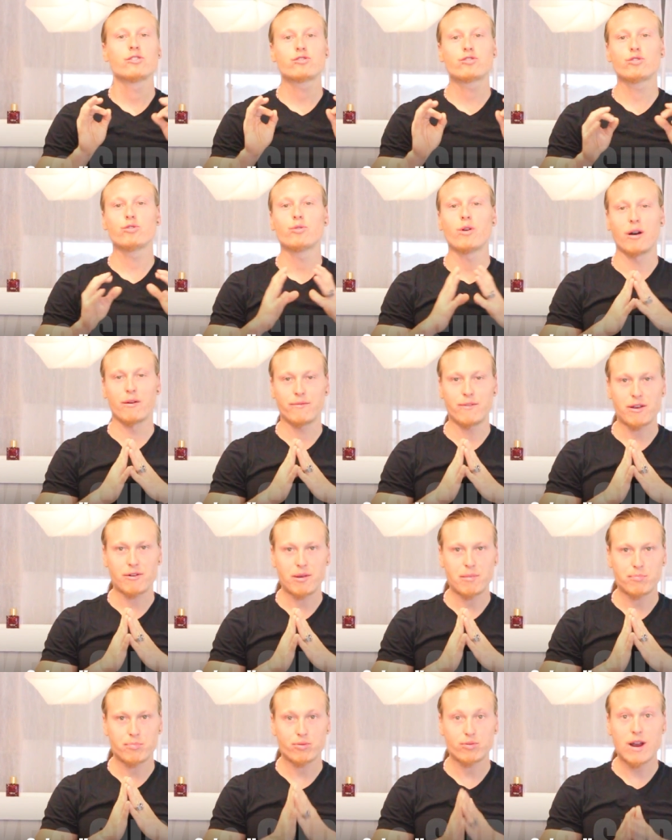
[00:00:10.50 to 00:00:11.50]
to a
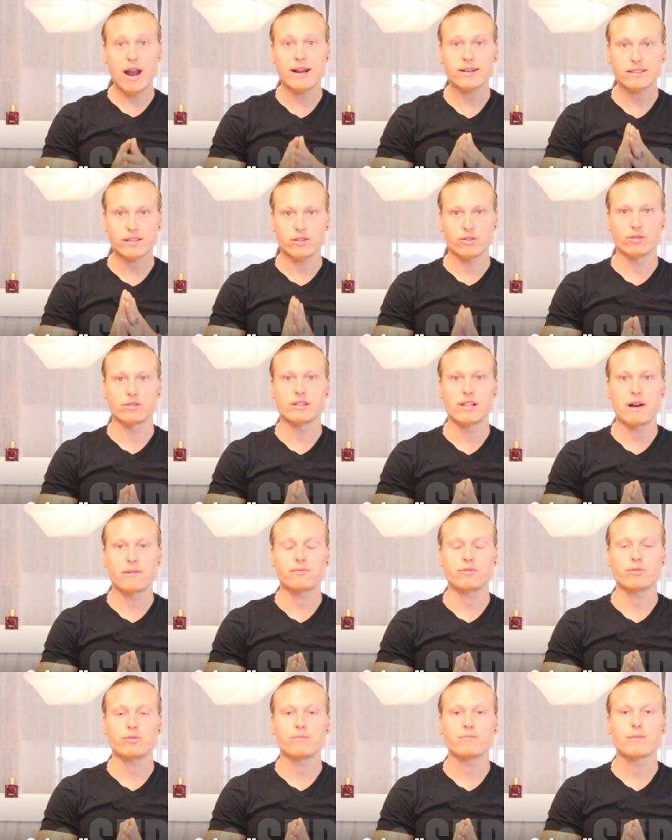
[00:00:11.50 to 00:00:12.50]
very practical
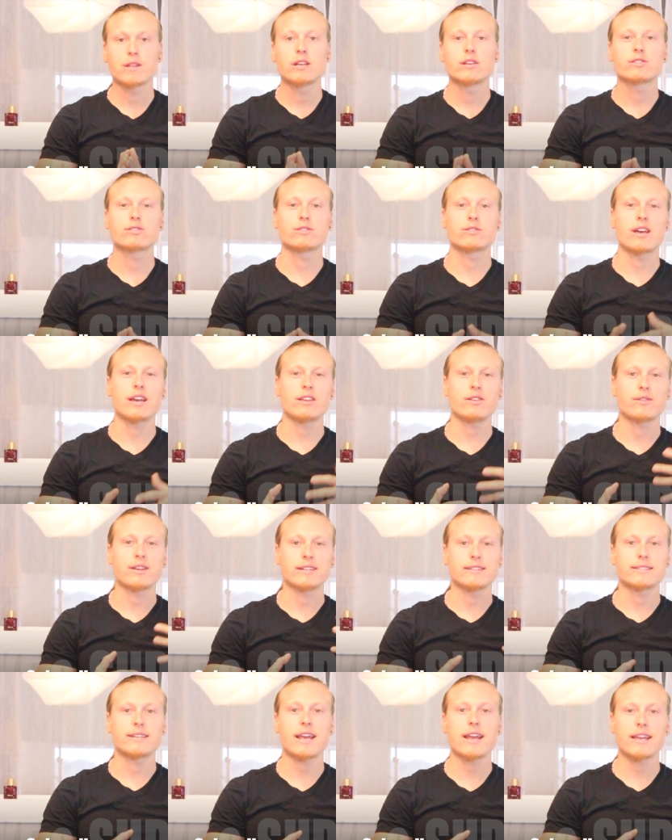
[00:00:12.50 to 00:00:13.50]
level so that you
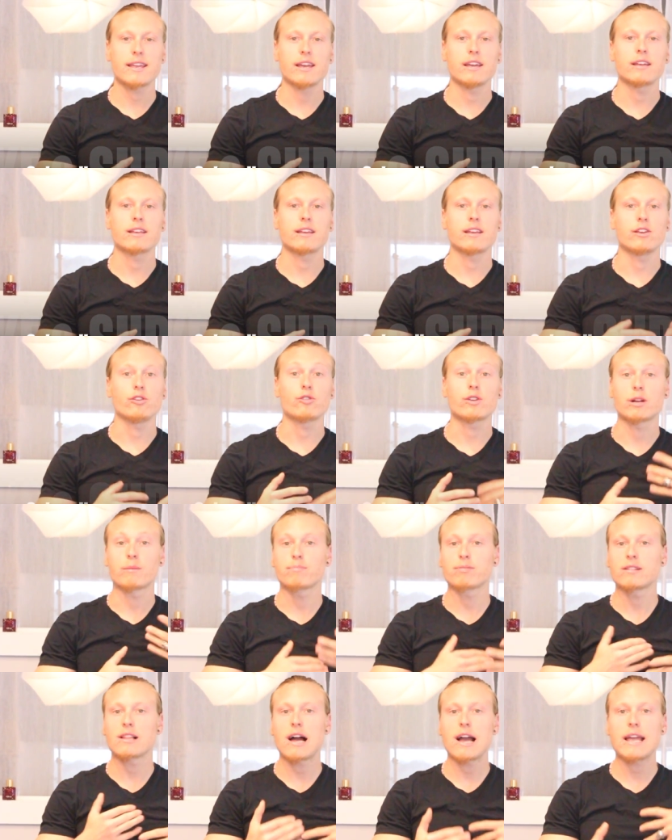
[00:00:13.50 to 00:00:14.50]
can take it and you can
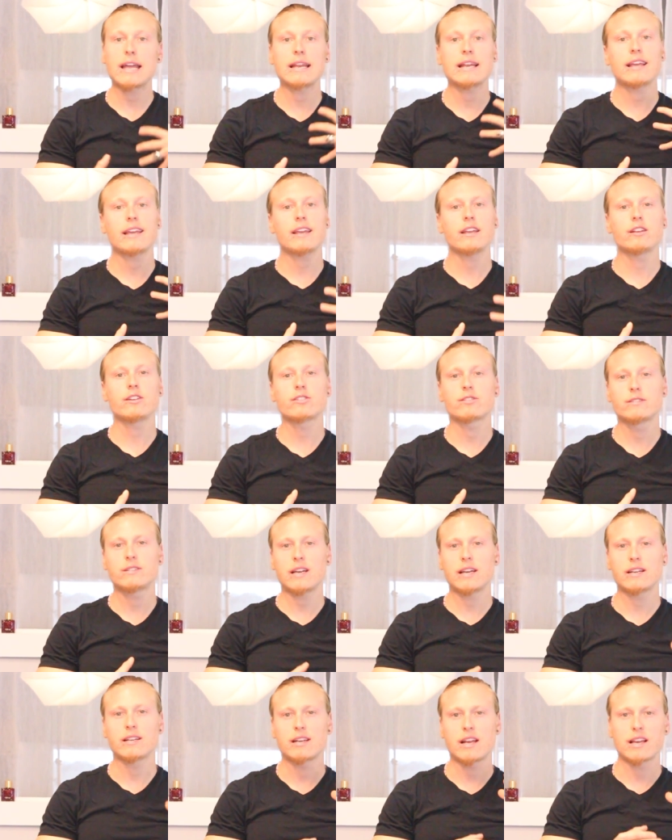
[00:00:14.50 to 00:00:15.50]
apply it in your
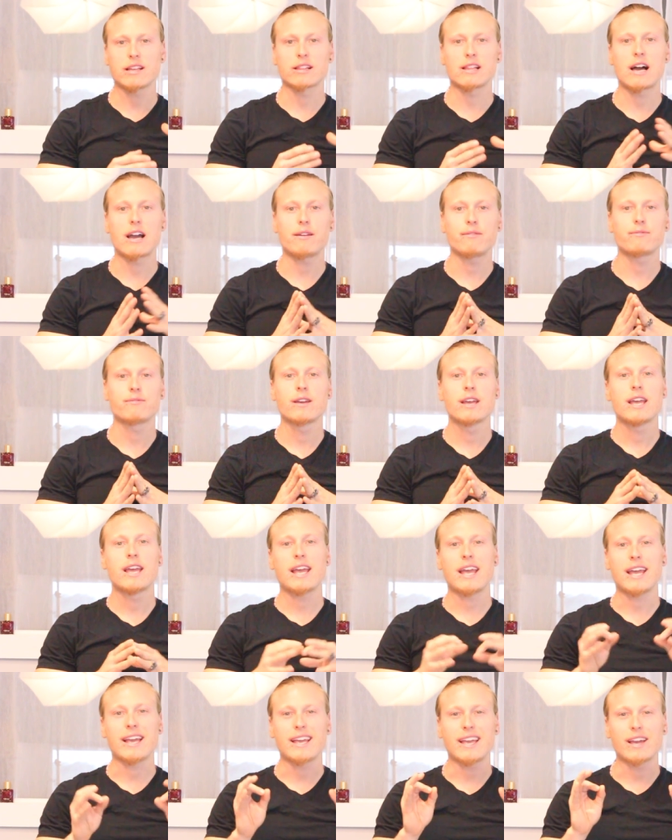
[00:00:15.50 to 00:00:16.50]
day-to-day -day life
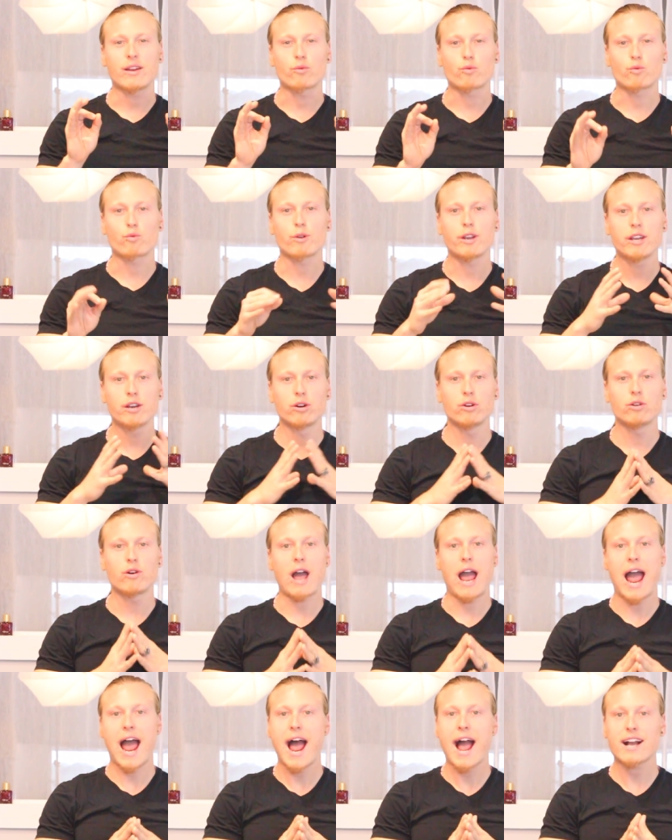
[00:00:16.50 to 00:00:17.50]
and get
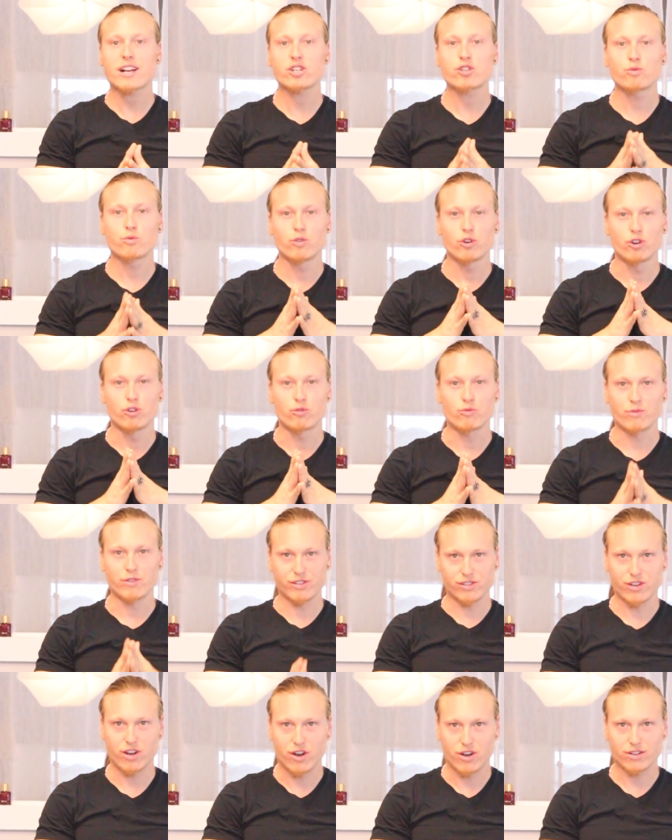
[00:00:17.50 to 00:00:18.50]
real, actual
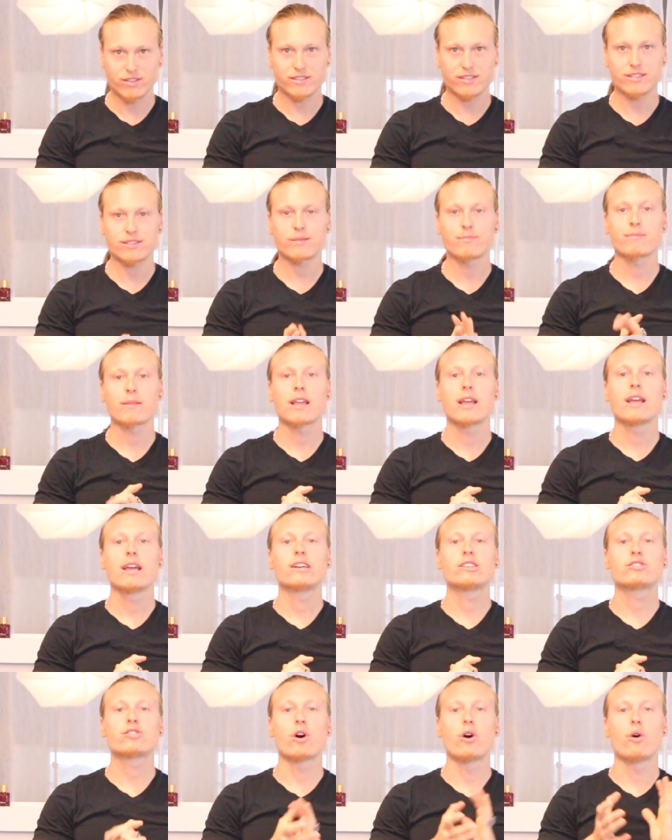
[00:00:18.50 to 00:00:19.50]
results.
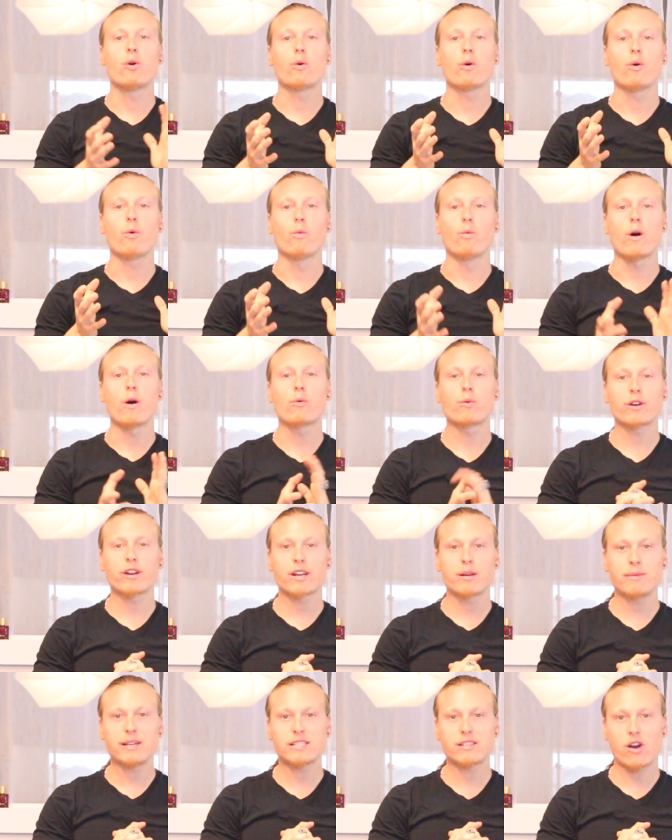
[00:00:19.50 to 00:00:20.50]
So what we're
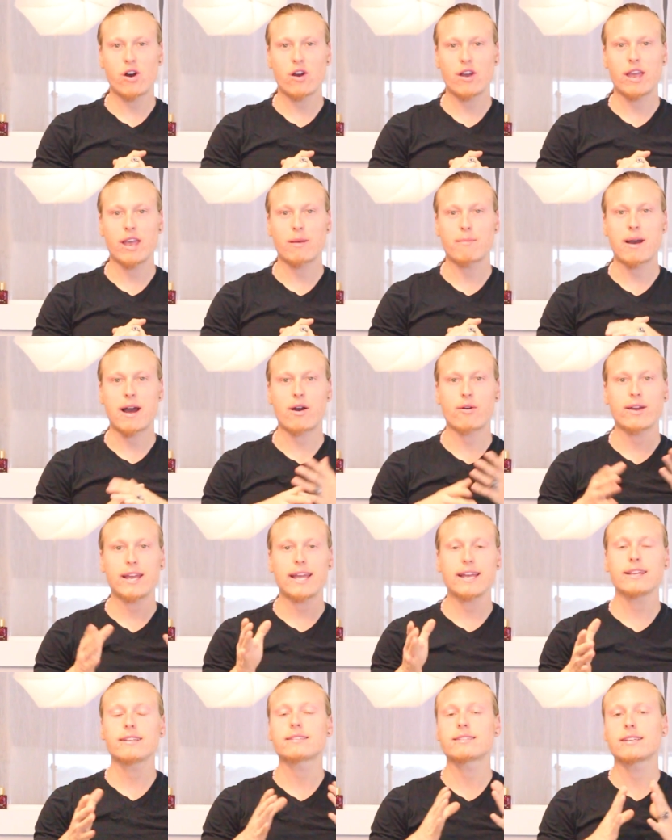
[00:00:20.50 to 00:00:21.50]
gonna be talking about
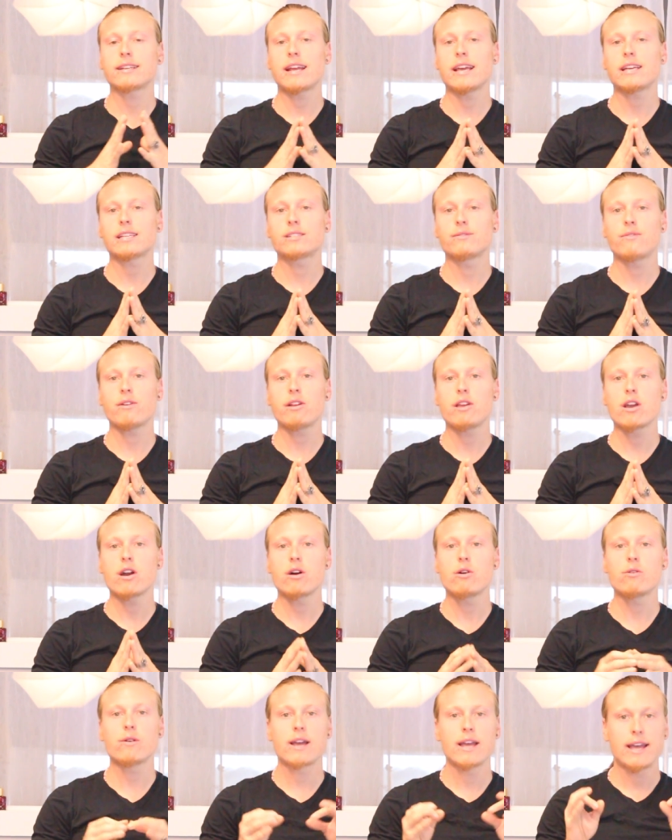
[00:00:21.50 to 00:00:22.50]
in today's
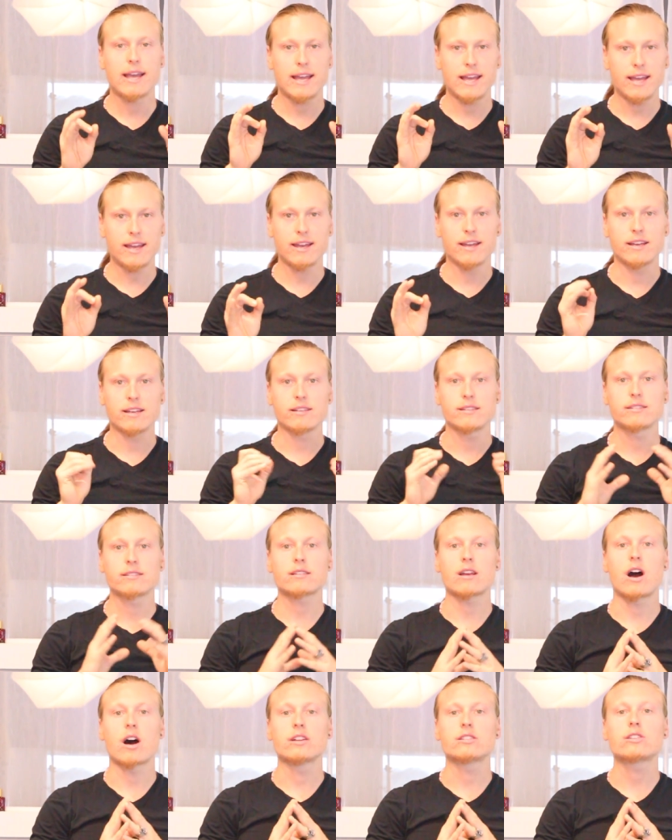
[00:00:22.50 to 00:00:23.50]
video
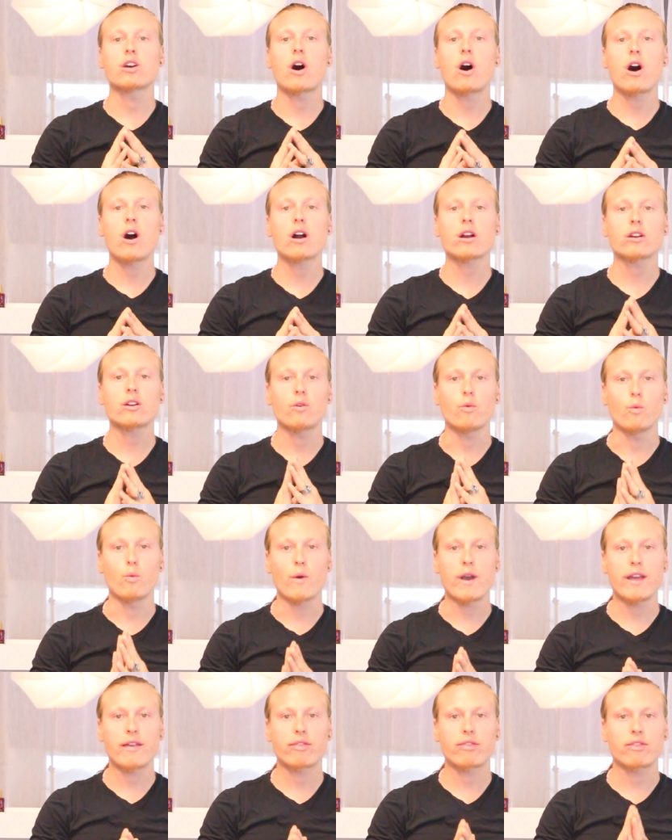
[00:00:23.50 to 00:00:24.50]
is a talk
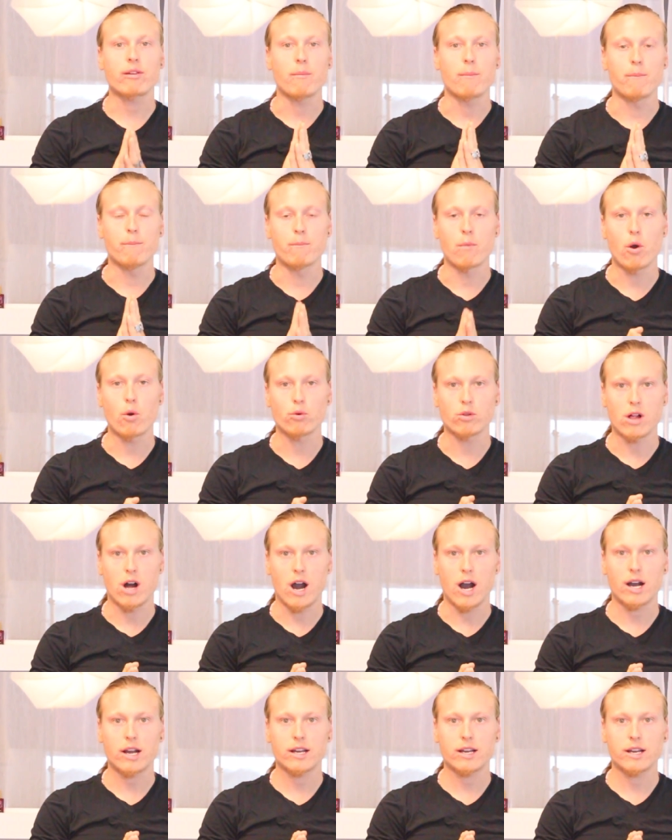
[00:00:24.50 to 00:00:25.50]
with
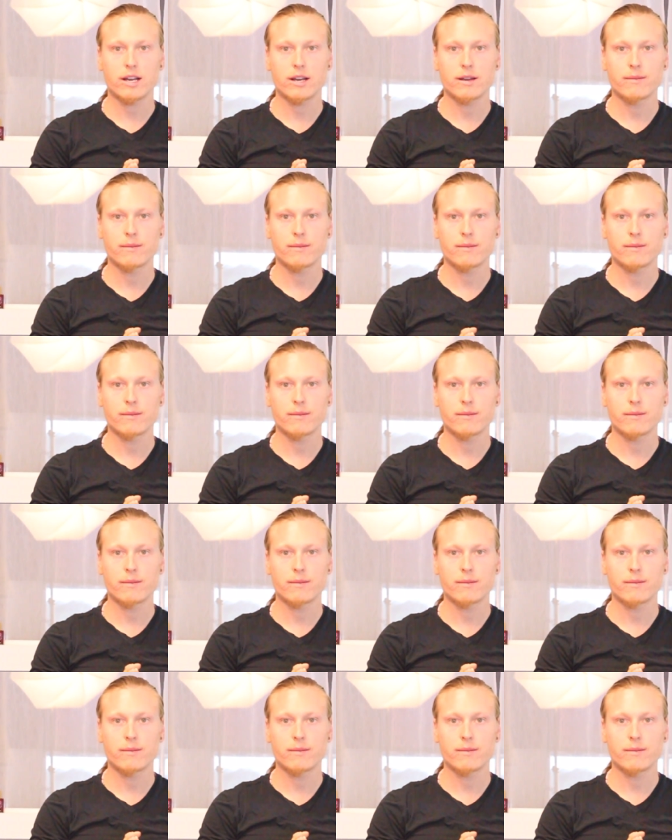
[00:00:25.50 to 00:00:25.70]
Moloch.